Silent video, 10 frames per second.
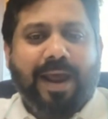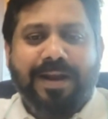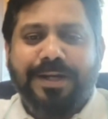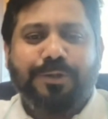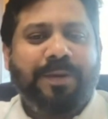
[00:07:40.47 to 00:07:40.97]

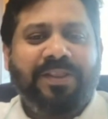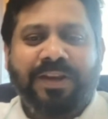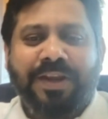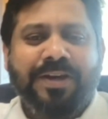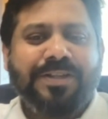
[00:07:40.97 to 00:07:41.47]
That's the
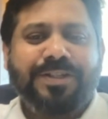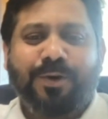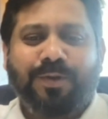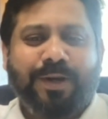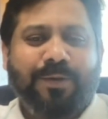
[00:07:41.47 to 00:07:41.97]
3 years
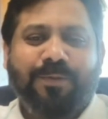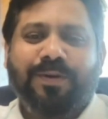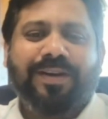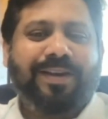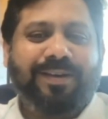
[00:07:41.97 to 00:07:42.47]
now that you're
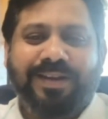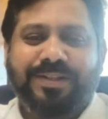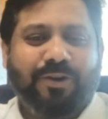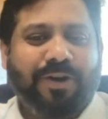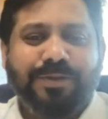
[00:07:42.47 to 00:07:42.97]
working.
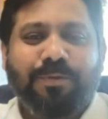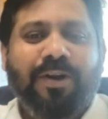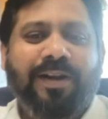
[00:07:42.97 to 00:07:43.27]
It's not a small